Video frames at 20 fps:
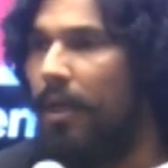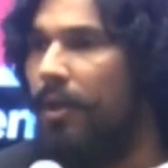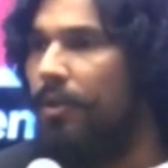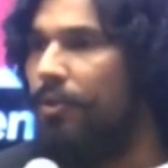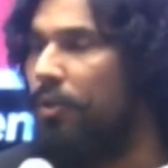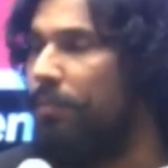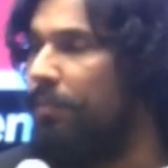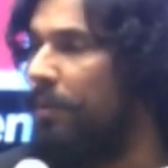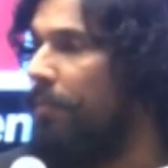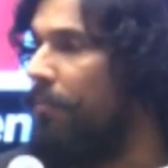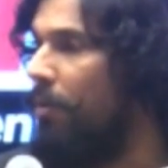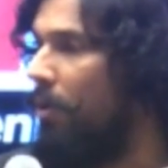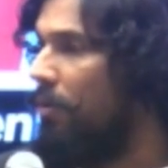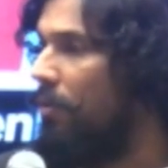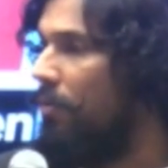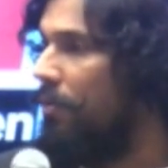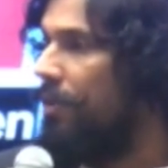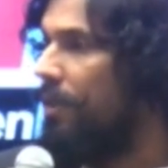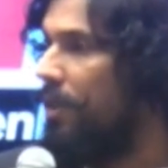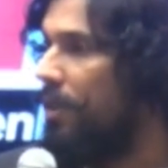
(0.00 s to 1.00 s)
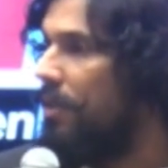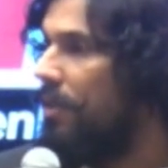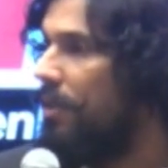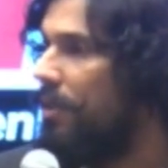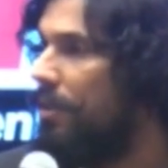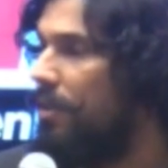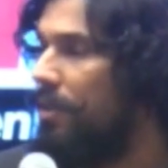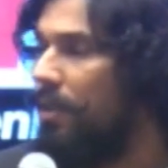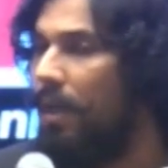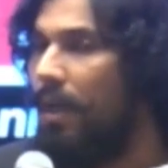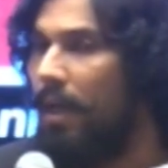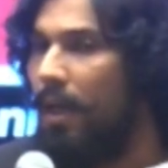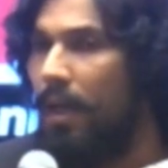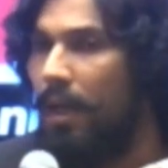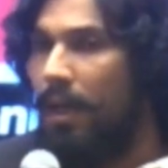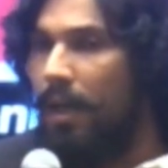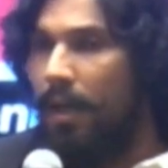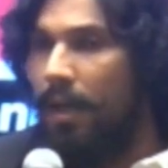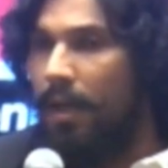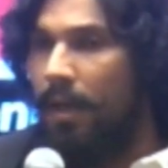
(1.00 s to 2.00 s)
should be brought to justice
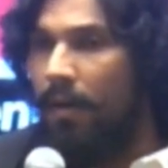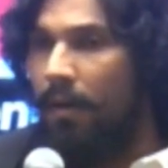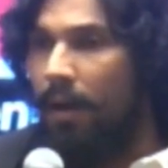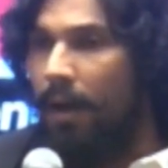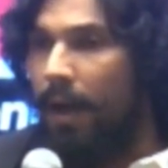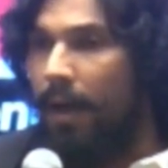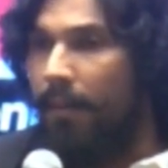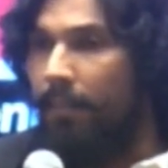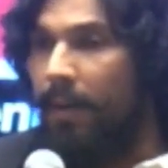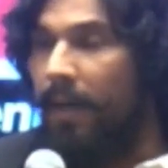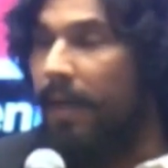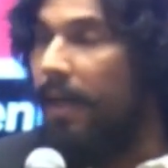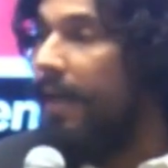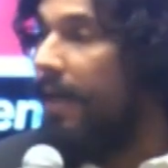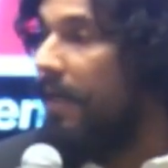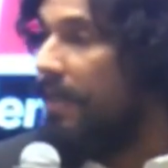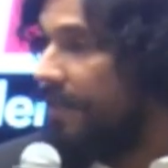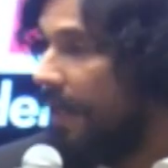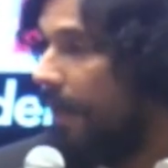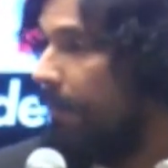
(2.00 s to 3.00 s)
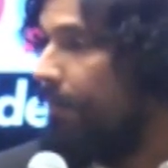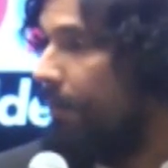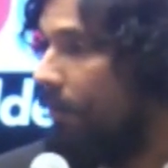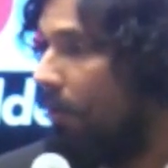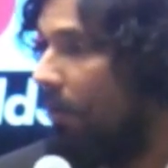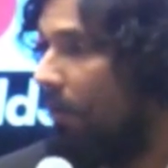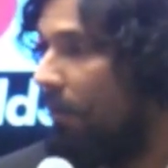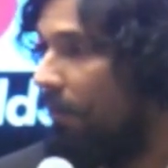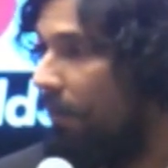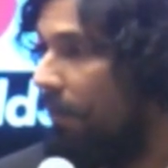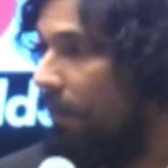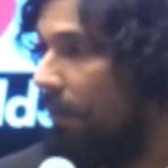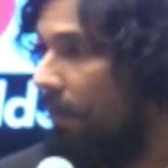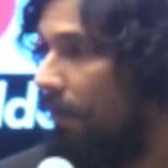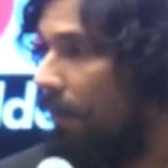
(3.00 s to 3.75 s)
and made an example of